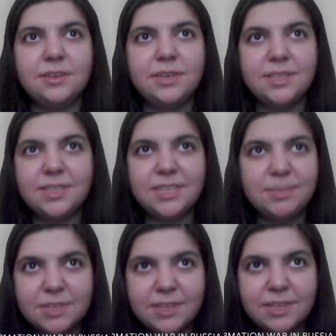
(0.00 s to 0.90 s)
it
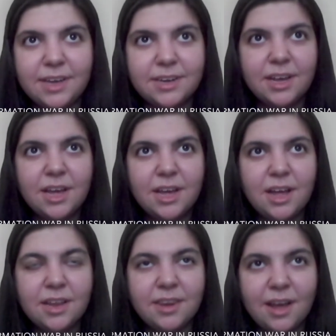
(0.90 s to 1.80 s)
seems like
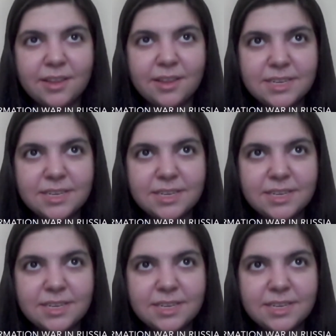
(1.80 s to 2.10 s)
not a